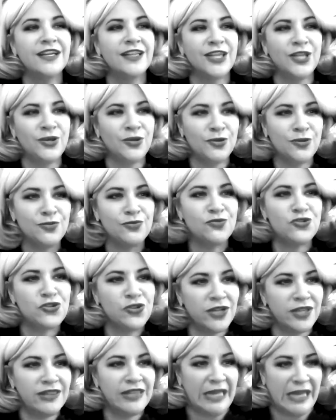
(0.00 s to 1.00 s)
you
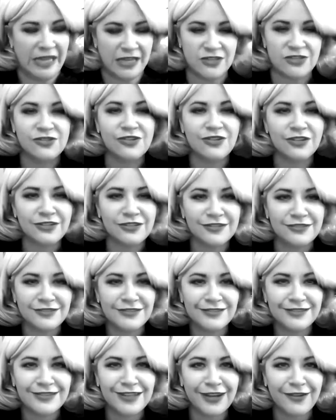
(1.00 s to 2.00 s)
drink the answer
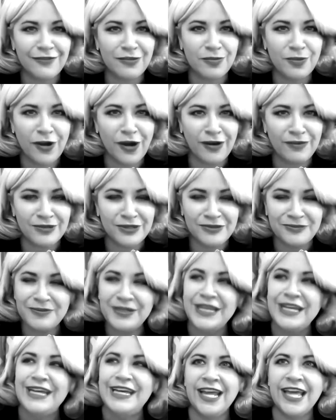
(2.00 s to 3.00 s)
of the problem.
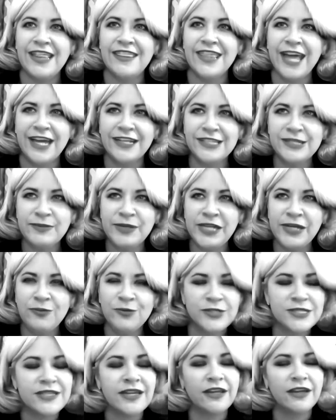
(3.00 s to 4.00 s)
That to me
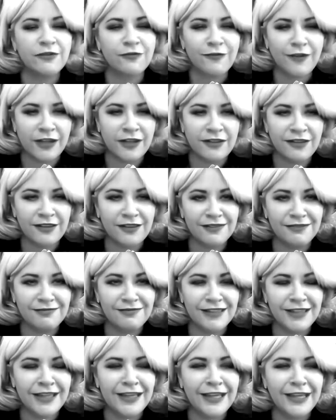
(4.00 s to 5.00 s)
was like a fun
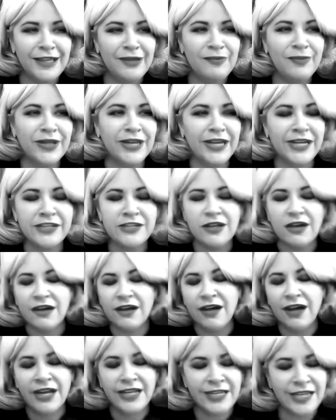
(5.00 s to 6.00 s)
thing, but I,
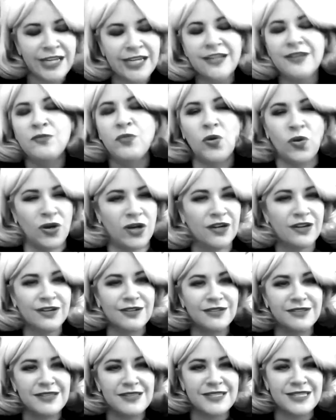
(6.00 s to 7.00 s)
I needed more.
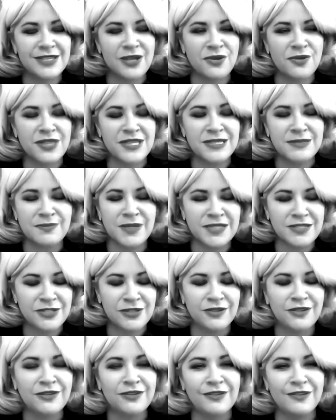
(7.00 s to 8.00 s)
So this
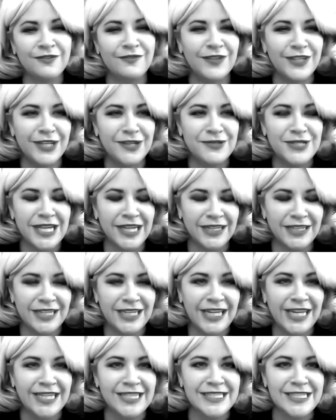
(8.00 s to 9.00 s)
mental video
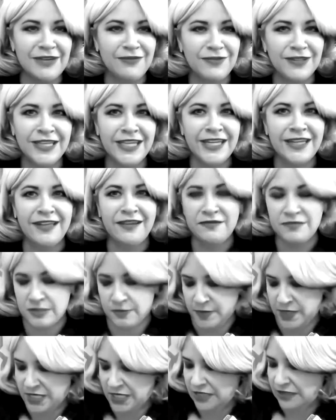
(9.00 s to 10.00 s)
technique definitely
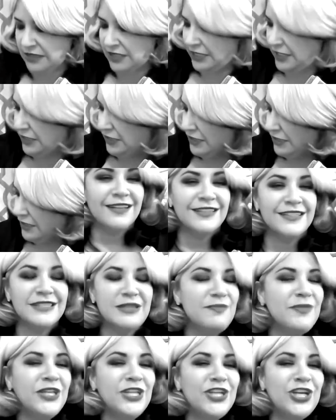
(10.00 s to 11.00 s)
gives me like
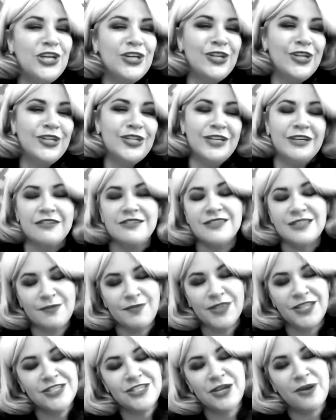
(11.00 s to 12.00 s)
something good,
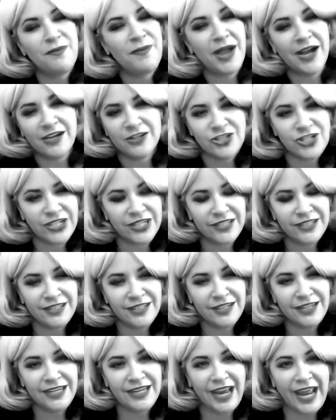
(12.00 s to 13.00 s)
something to
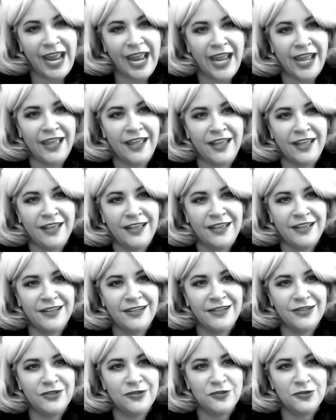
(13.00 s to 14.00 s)
imagine,
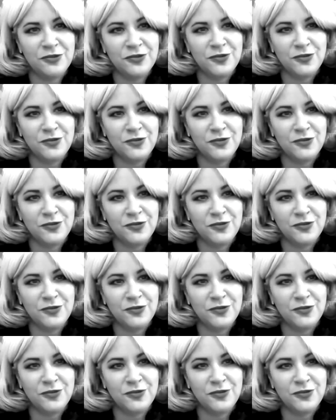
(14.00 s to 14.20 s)
and